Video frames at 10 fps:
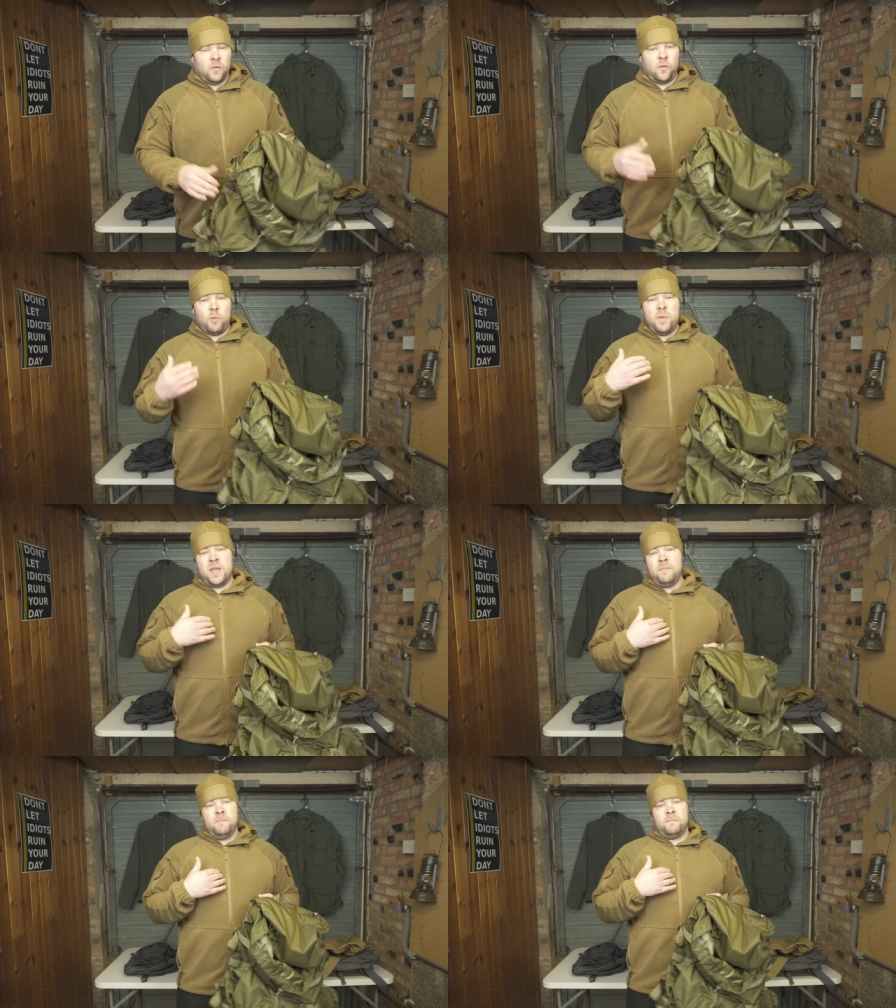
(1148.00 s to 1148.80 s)
For
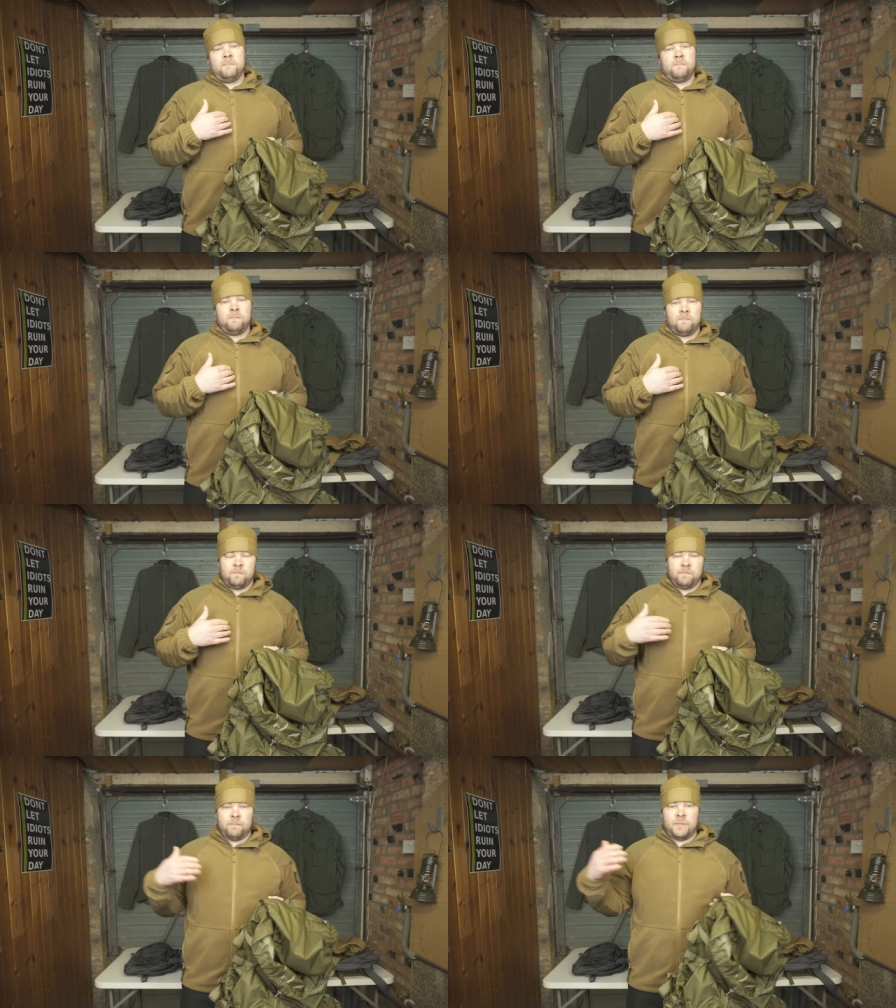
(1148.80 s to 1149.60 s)
me,
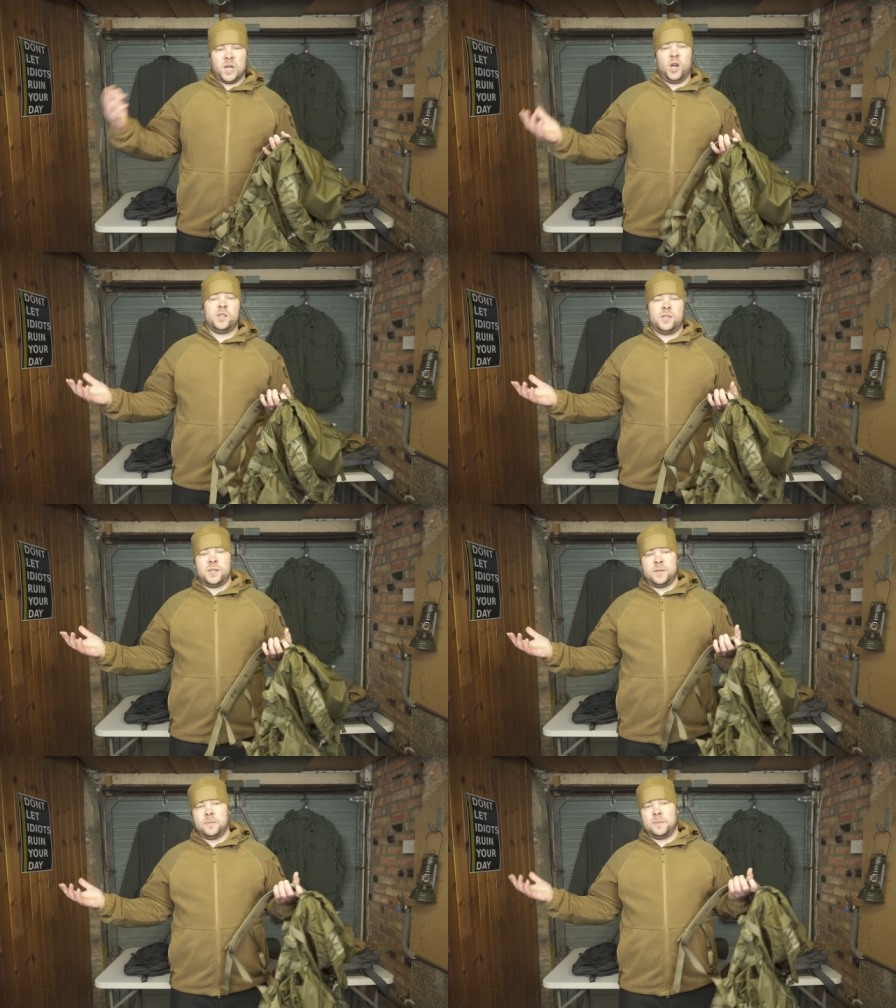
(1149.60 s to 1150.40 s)
because